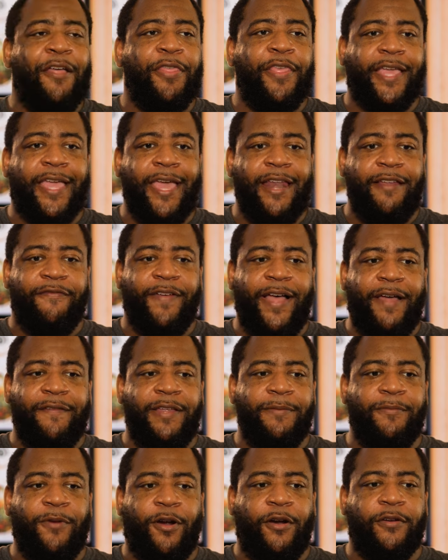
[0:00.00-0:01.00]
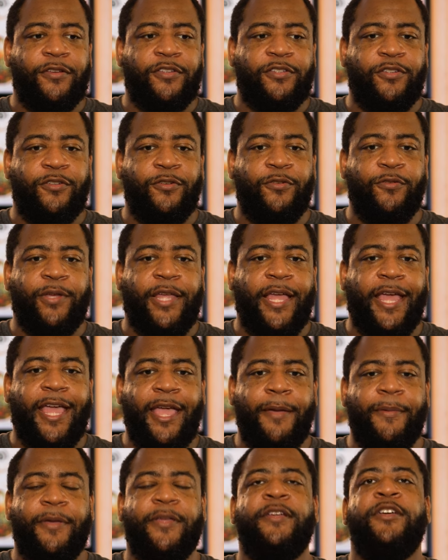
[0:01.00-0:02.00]
the Canon five D Mark two
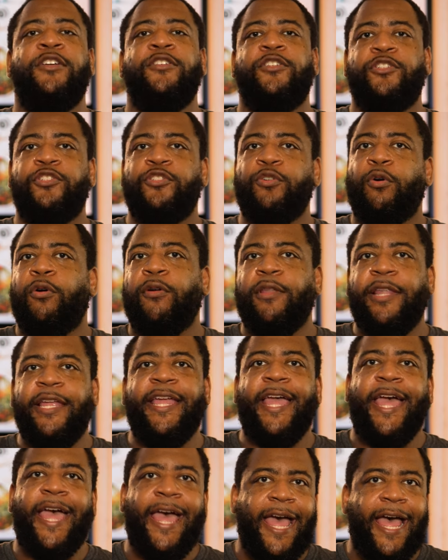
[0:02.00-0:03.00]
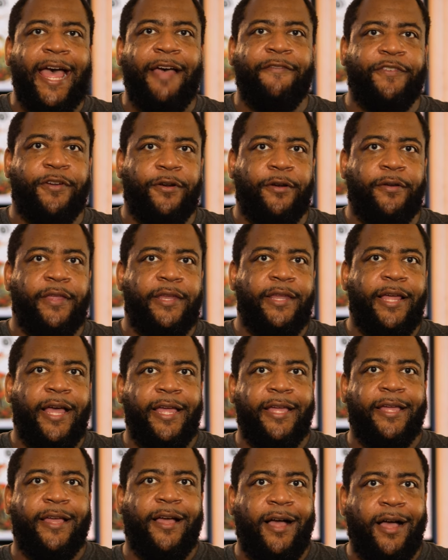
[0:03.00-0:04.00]
came shortly after the
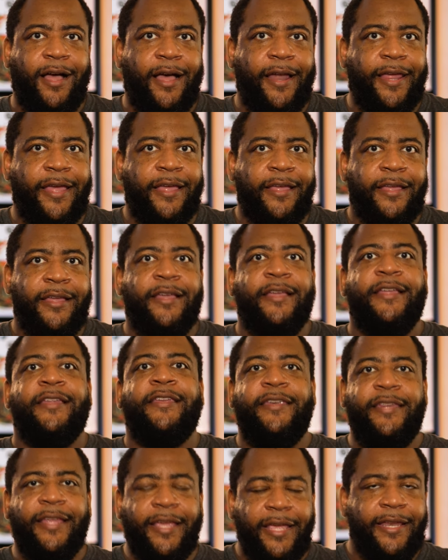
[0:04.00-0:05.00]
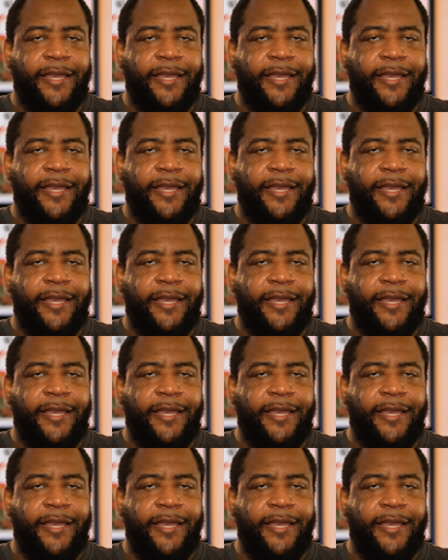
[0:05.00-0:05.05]
Nikon D